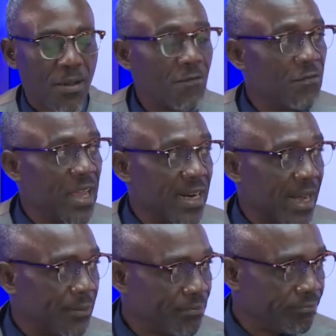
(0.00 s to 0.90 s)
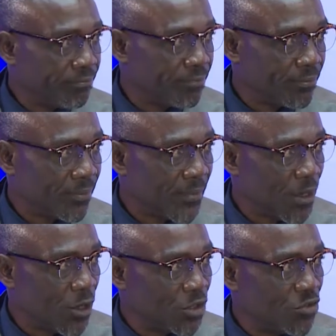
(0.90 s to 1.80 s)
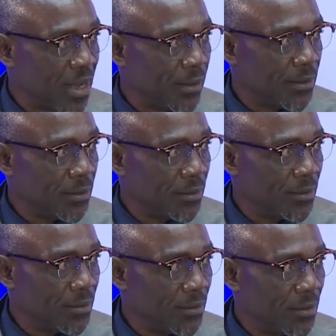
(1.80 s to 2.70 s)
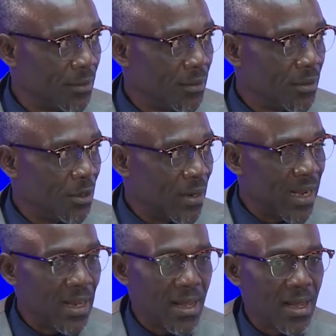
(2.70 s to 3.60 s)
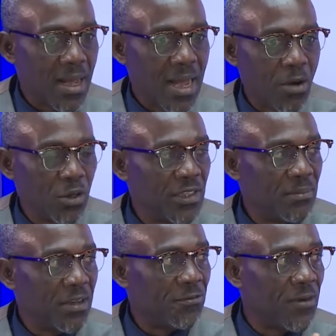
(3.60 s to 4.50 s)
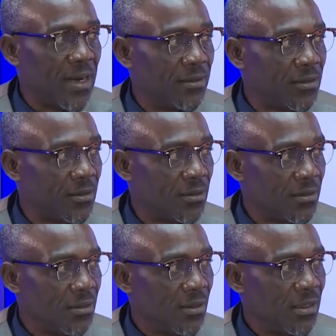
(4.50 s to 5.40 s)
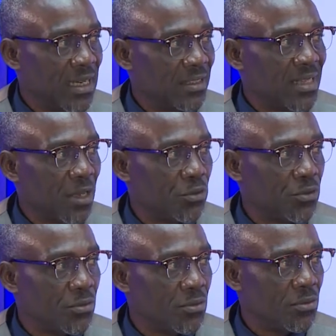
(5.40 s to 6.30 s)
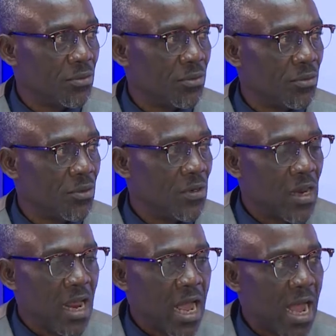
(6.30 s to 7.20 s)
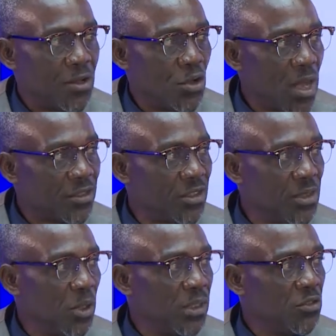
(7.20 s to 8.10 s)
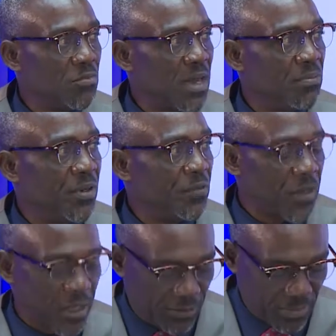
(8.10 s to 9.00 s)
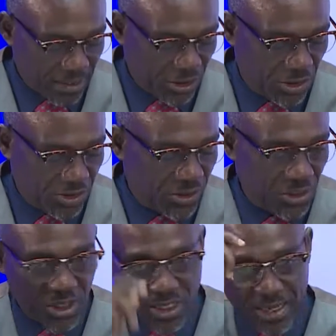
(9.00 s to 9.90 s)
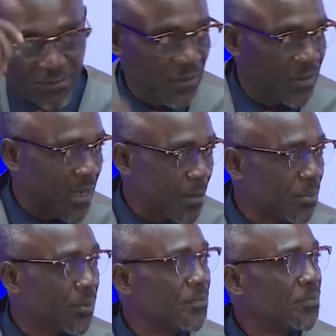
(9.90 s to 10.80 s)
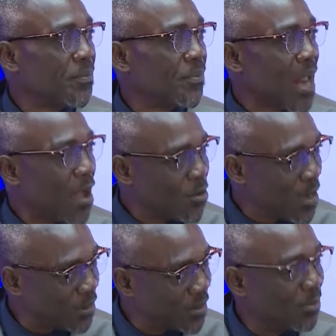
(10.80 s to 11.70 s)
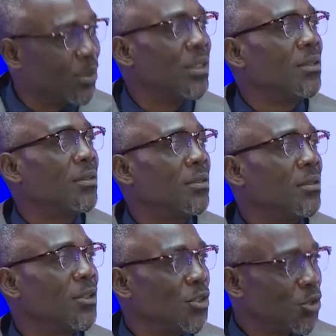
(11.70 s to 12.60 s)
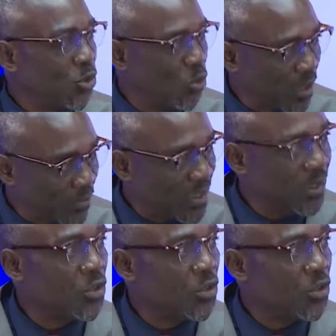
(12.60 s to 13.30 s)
Vienna, Austria. All right? I was in my friend's guest house. I would go out in the morning with my briefcase, my jeans, t-shirt, and face cap. I would go out in the morning, do whatever I